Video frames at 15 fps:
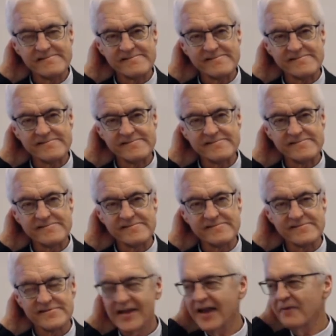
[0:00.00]
uh,
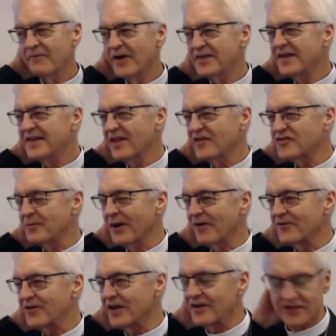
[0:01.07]
yeah, well, I think that's
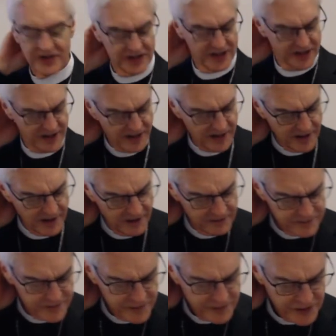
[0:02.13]
about it.
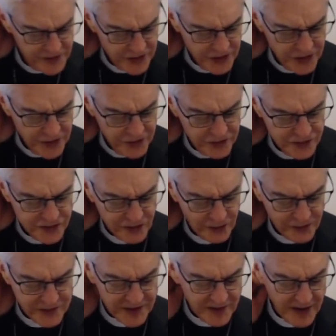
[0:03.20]
Uh,
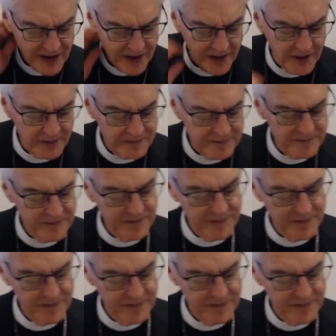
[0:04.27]
so that. Uh,